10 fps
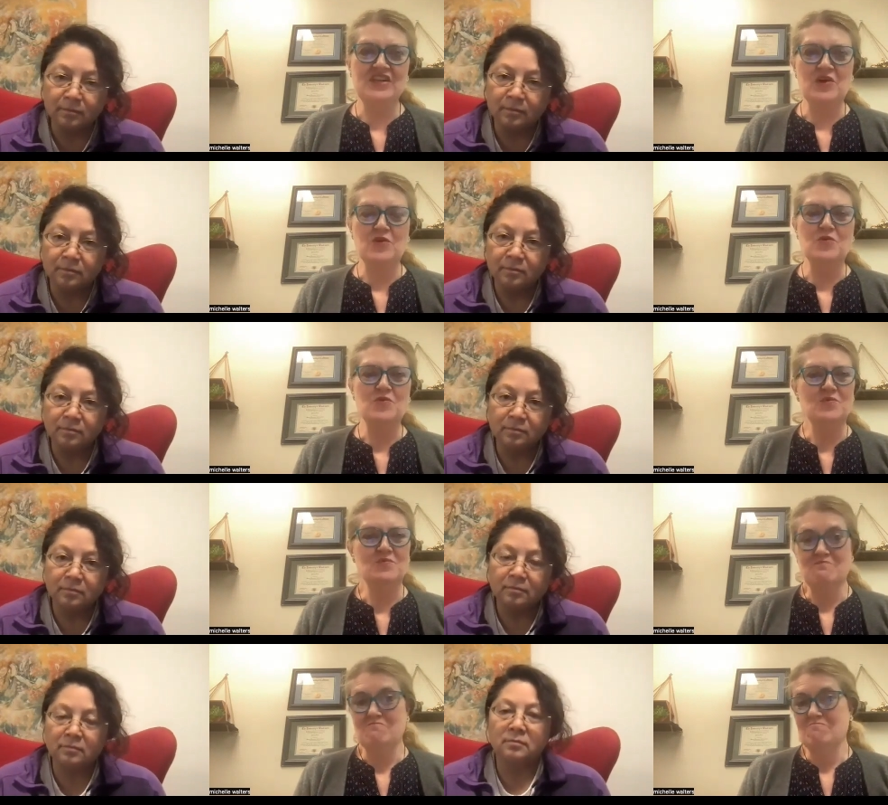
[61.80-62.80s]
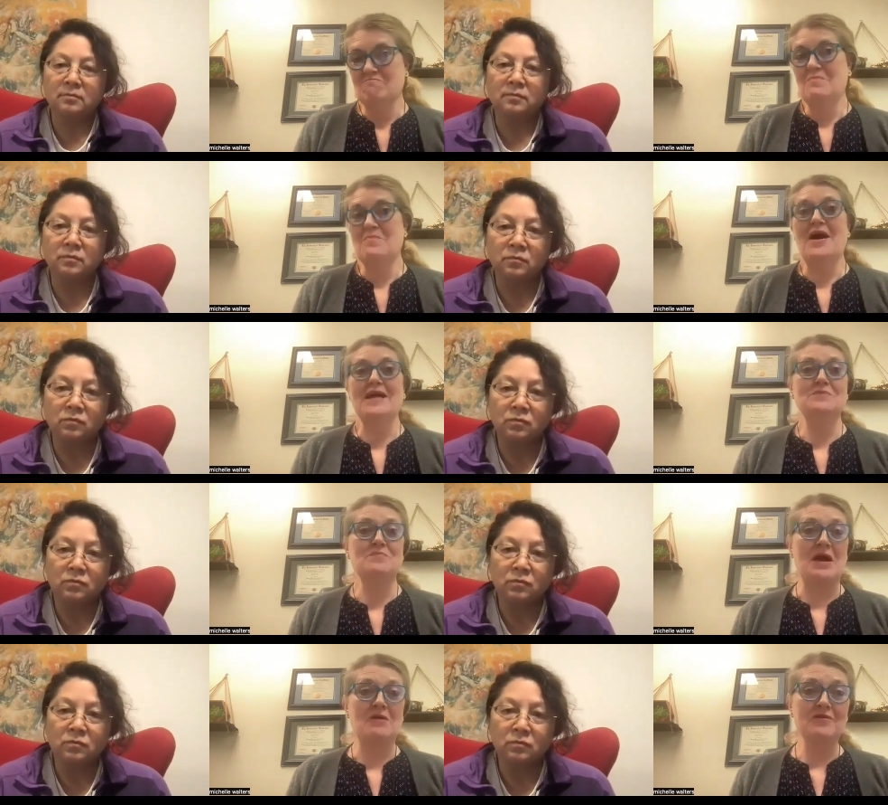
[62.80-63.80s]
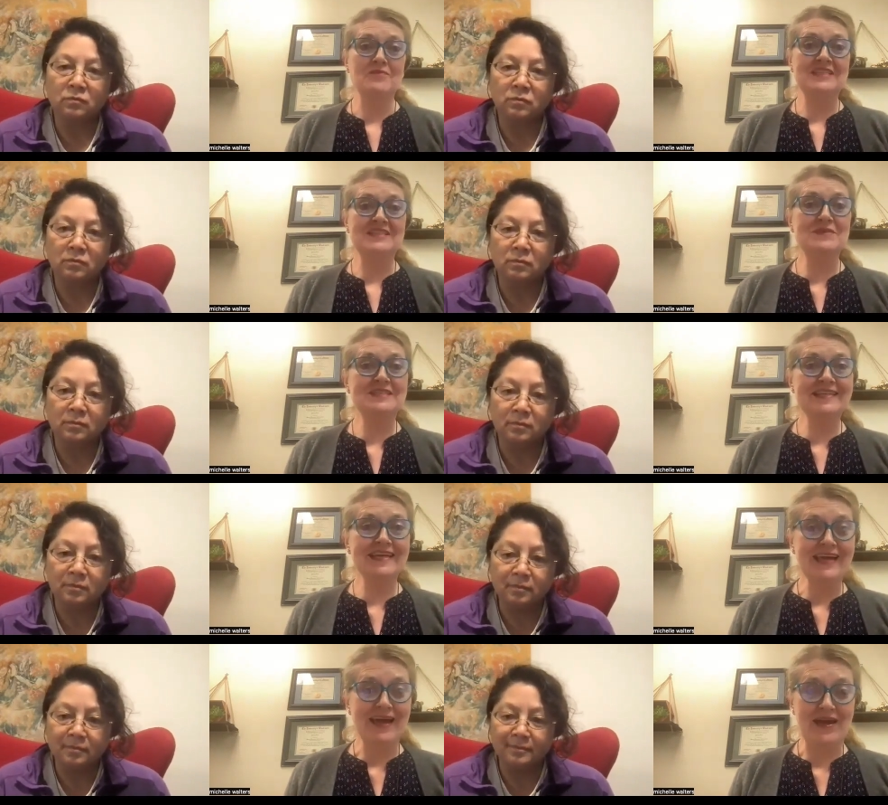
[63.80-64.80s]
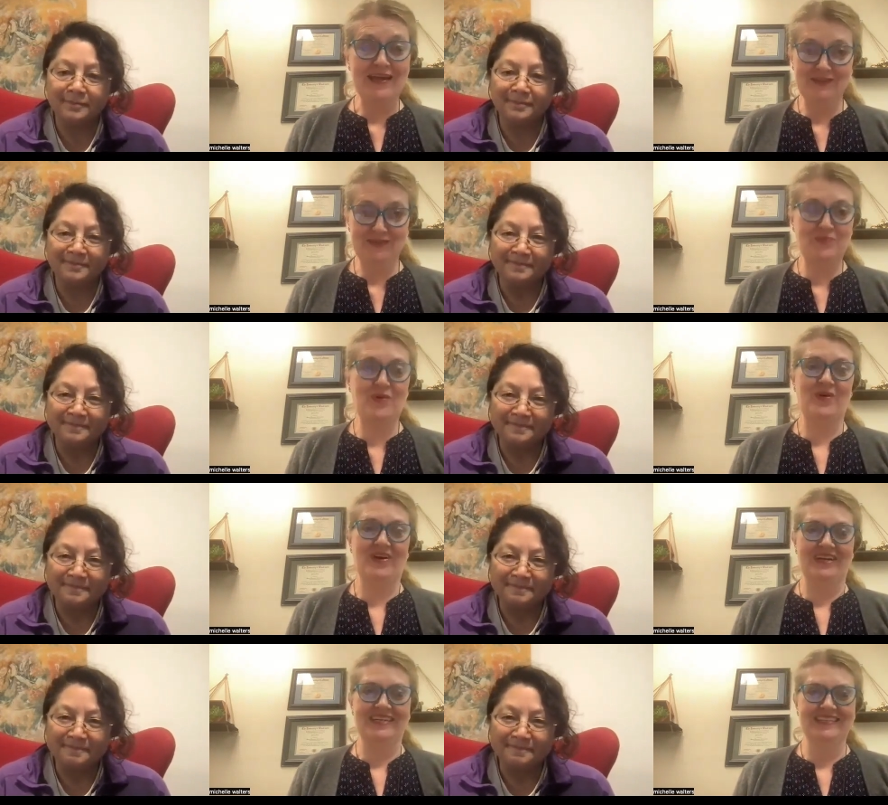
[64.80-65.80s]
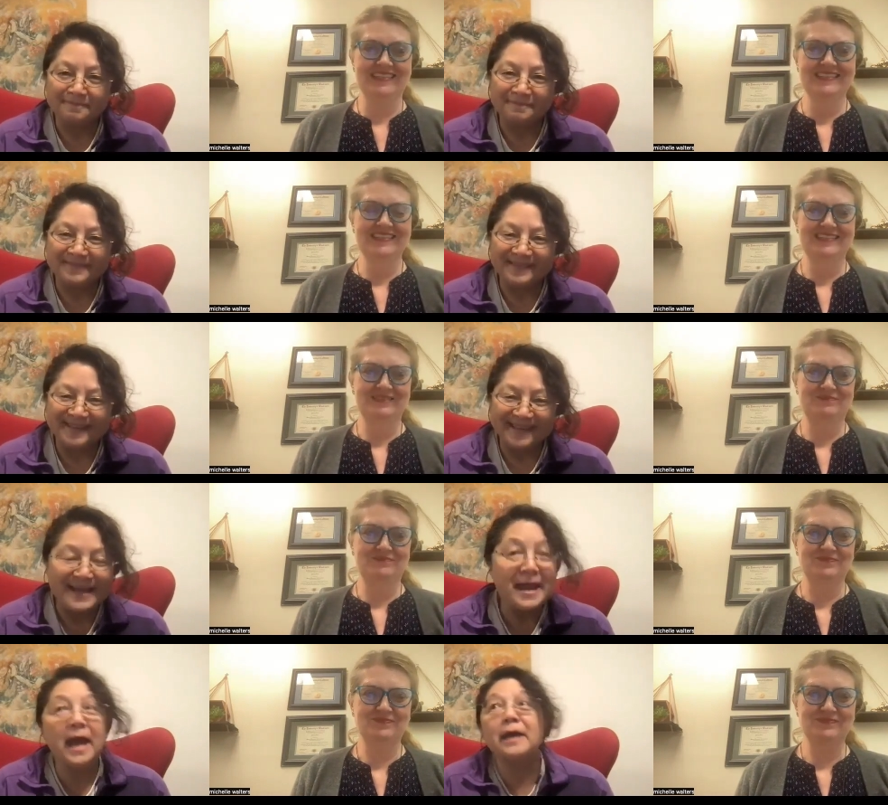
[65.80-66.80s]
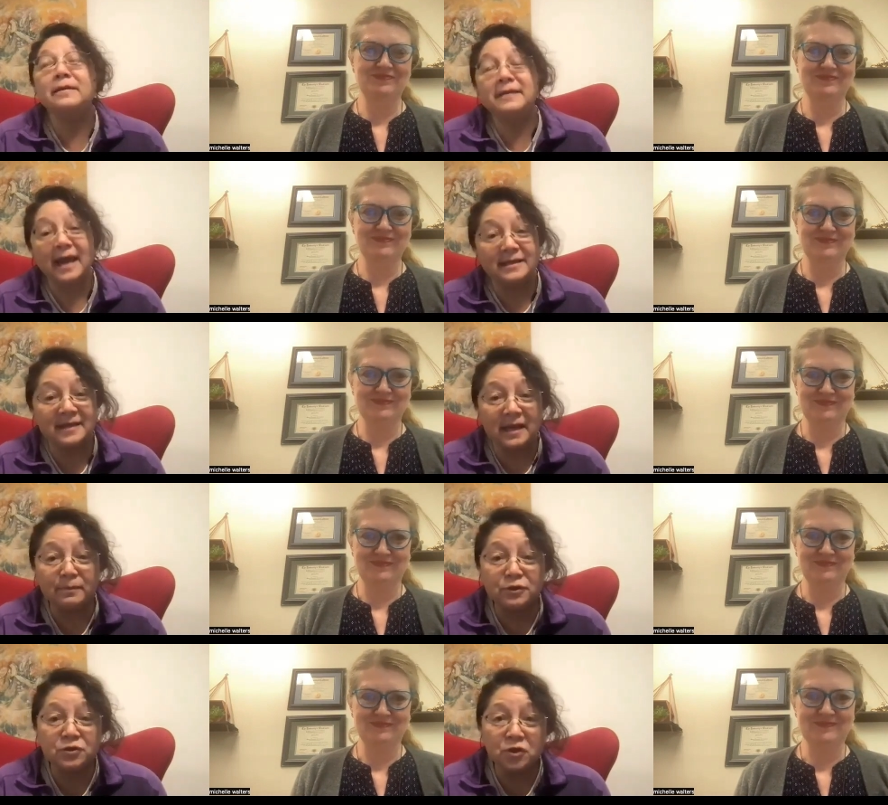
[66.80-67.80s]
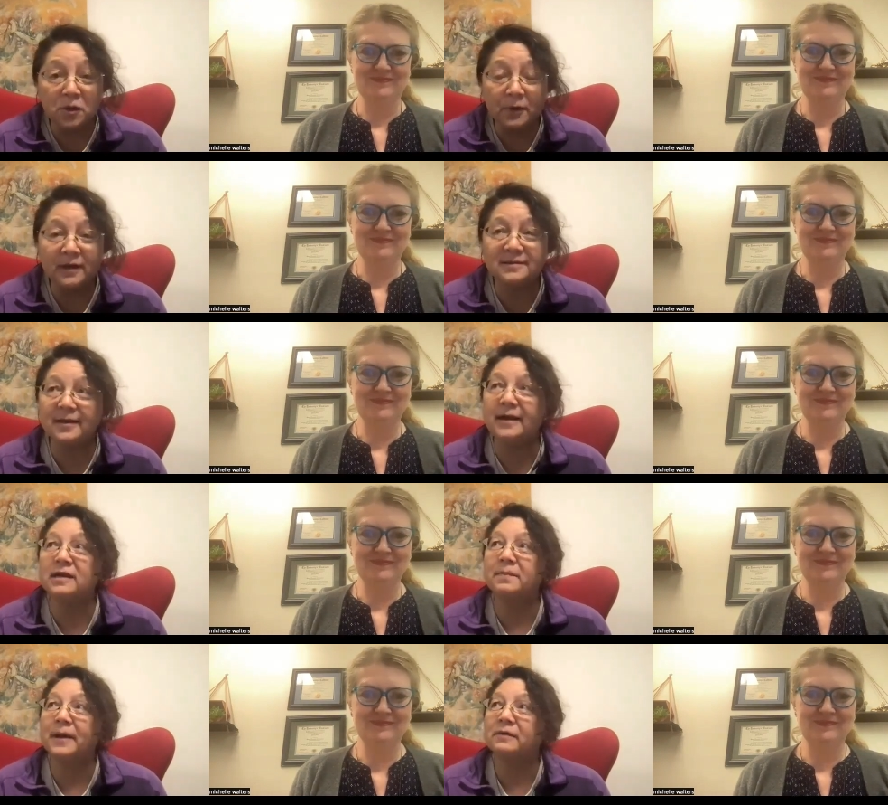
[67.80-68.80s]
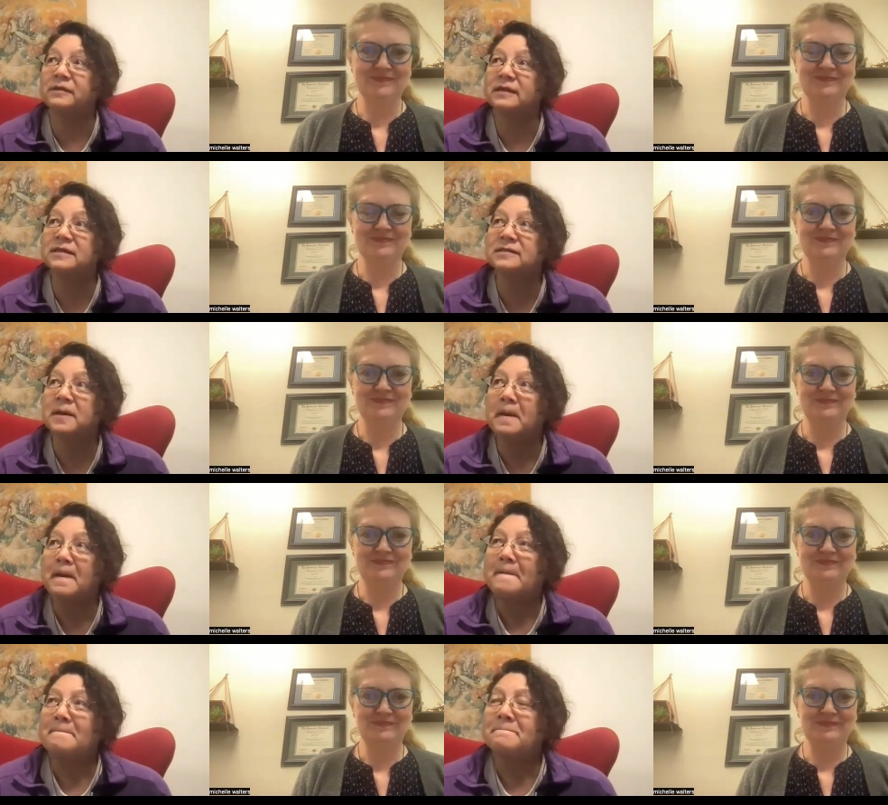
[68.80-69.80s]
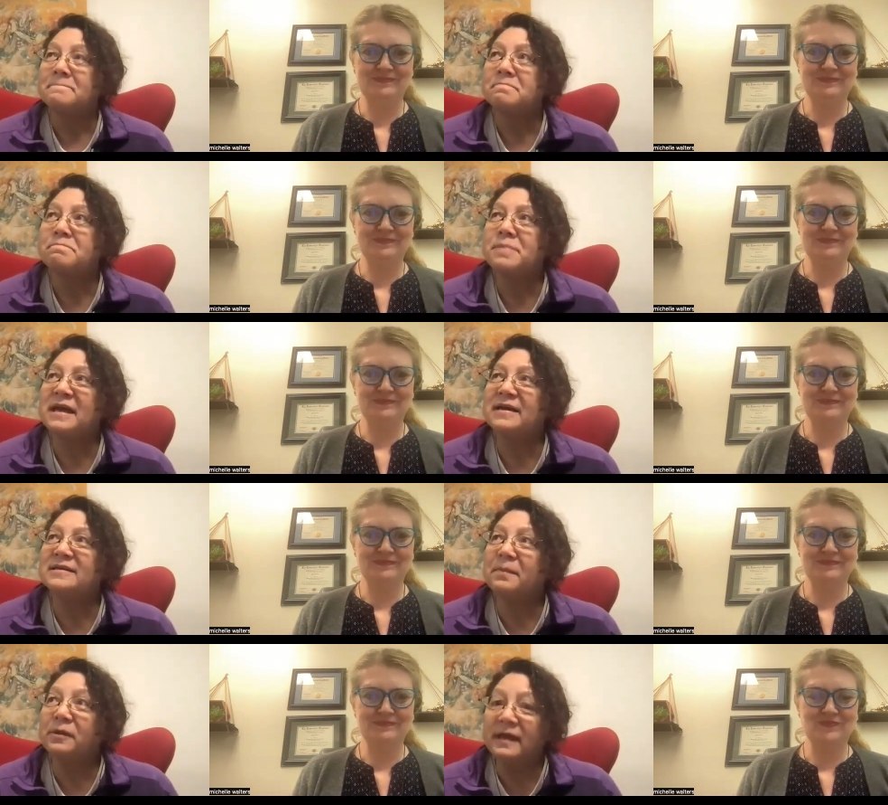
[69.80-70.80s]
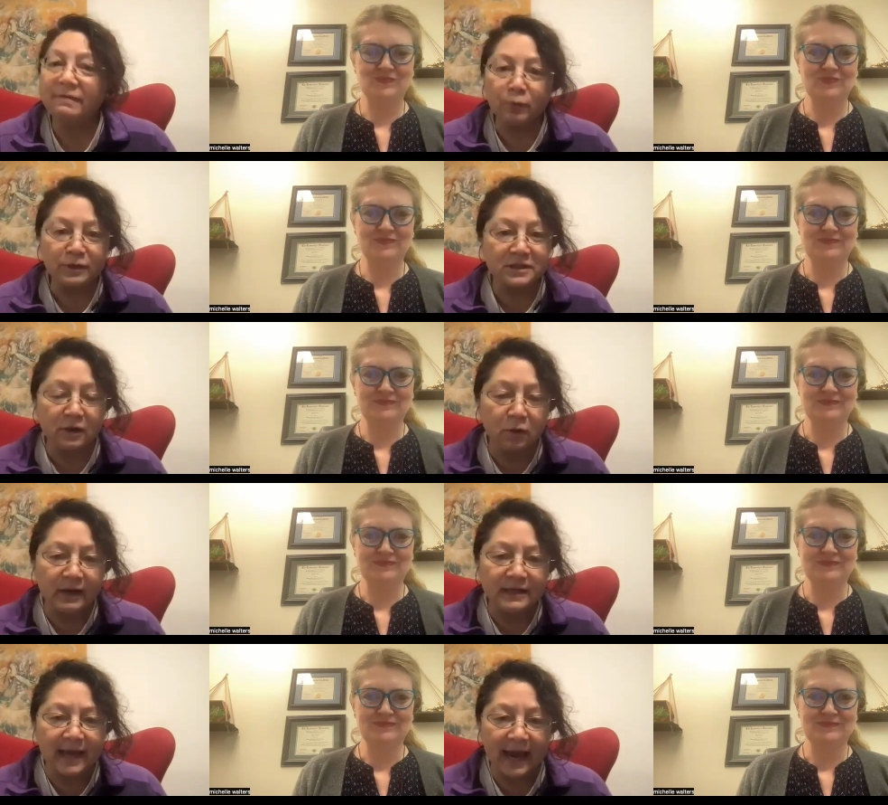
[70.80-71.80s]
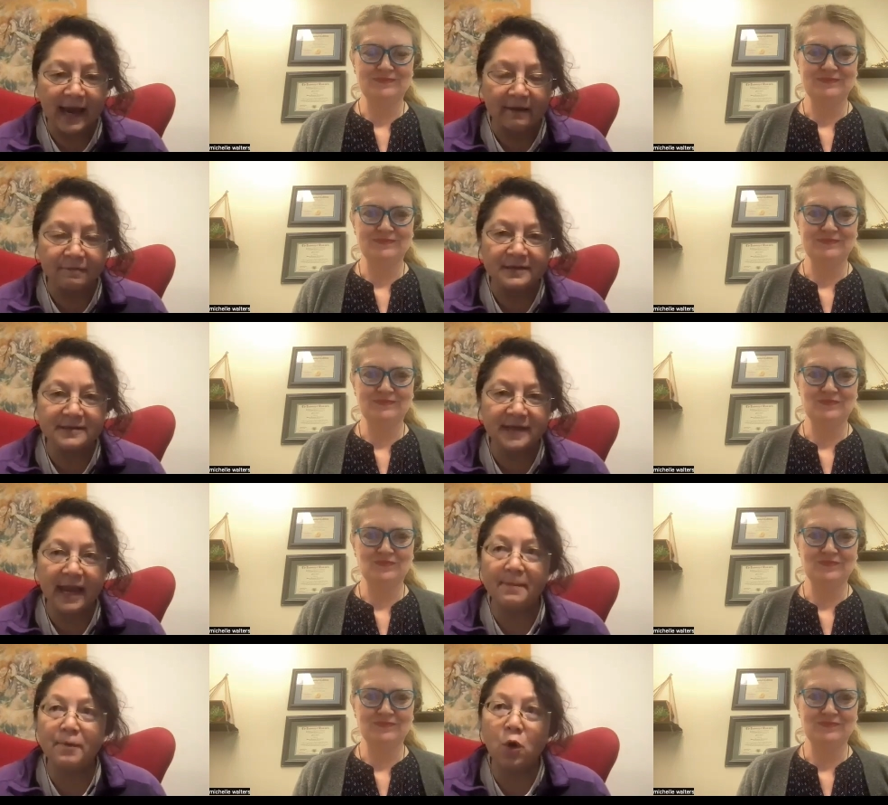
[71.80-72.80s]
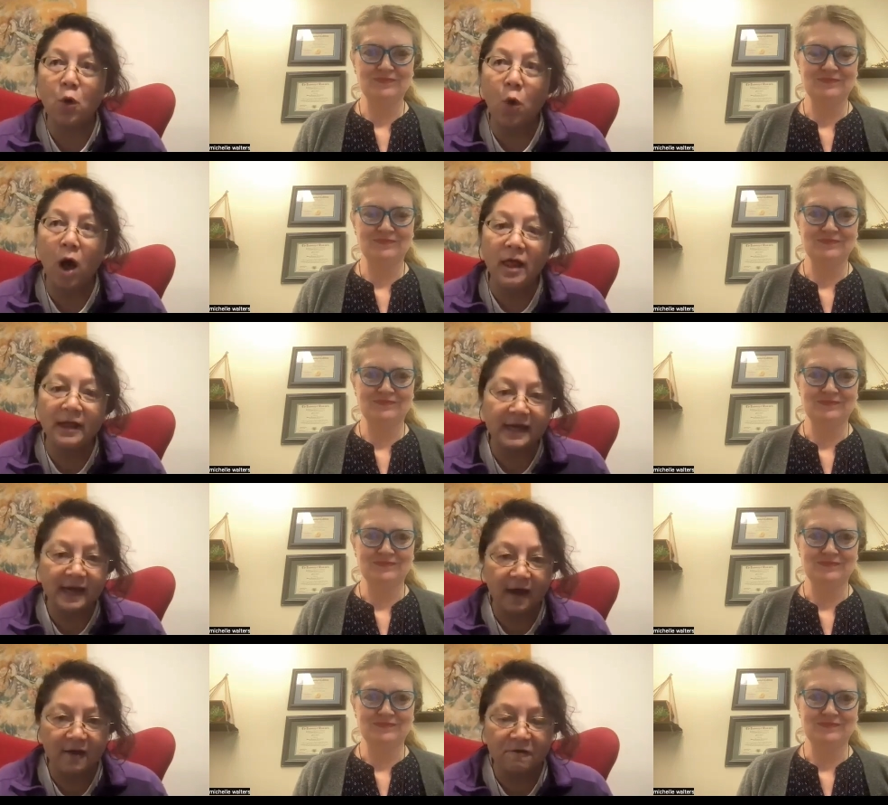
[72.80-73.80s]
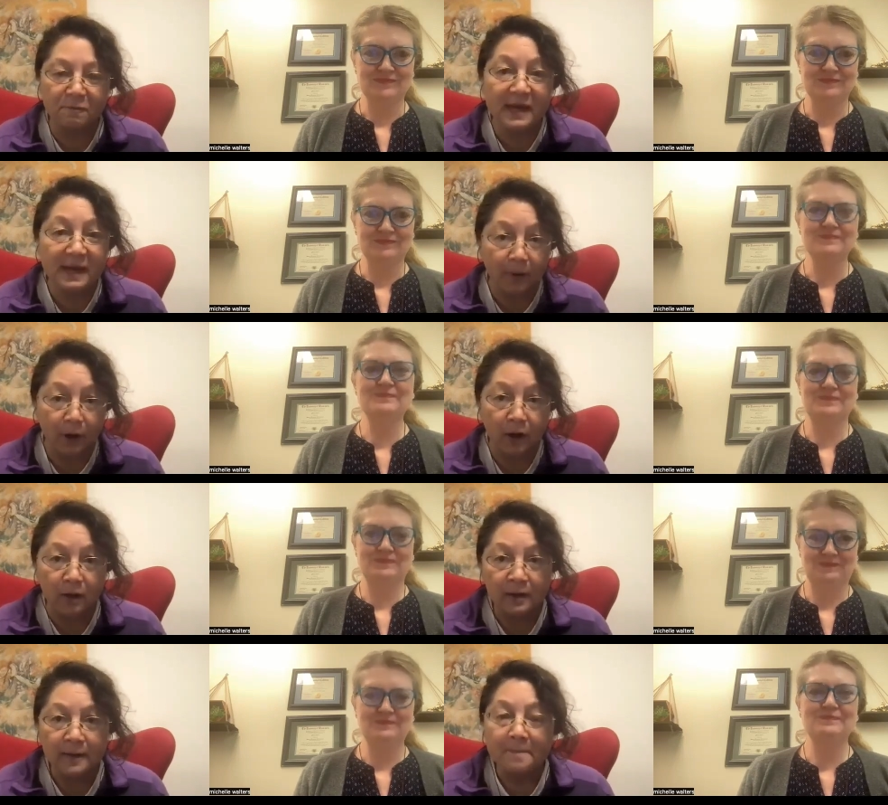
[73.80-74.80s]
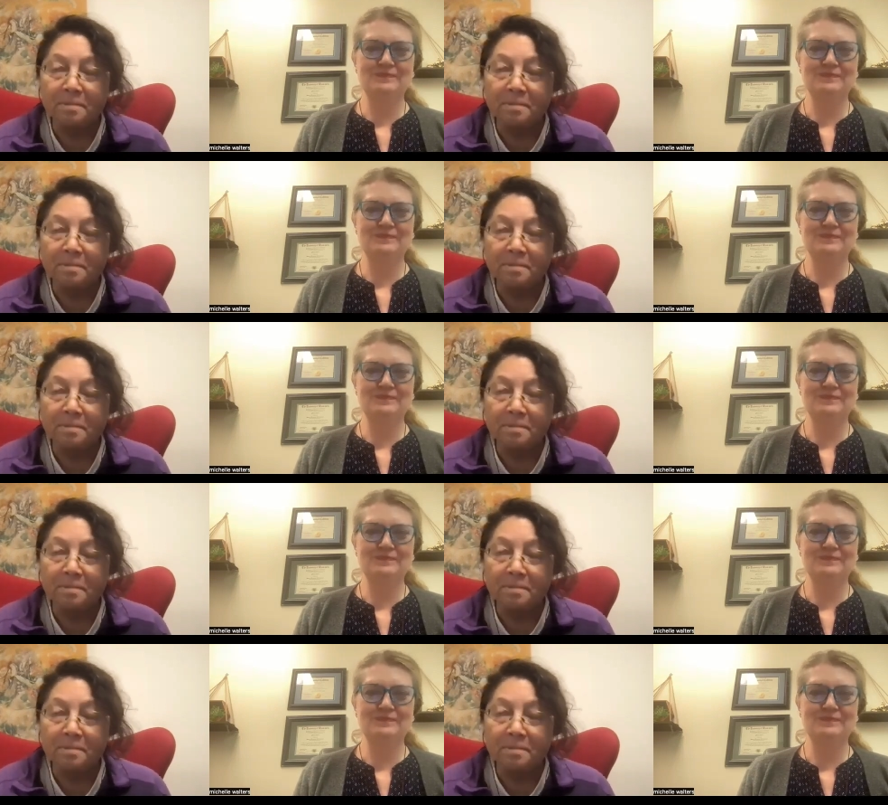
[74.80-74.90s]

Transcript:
Speaker 1: So, Mind Power Meets Mystic is born. Yeah, and yes, and I'm super excited about this because I believe we're still going to have the same quality of people.